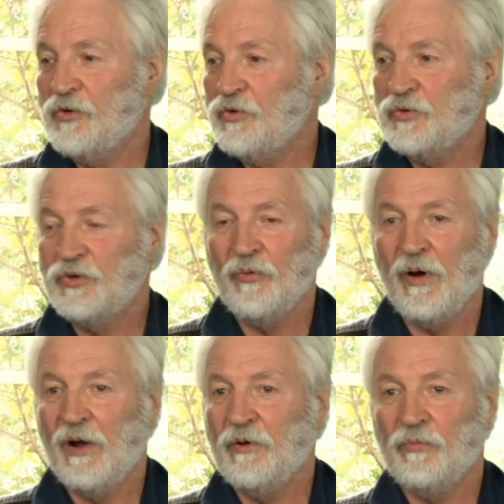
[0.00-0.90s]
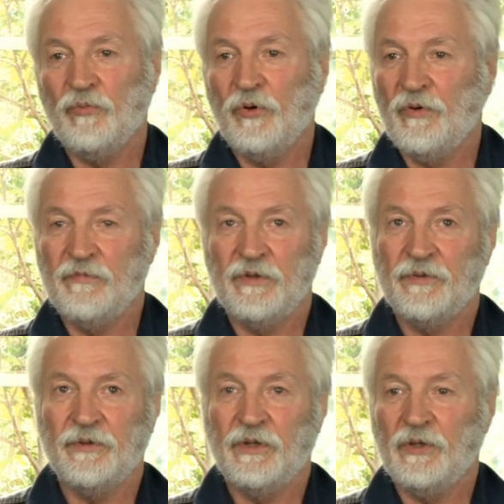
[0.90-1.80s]
who you are, whoever you
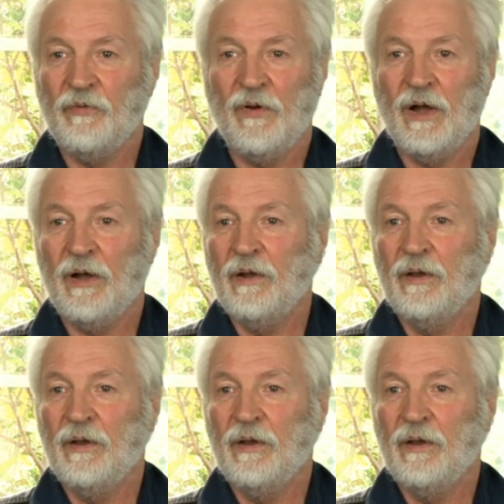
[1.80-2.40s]
think you are,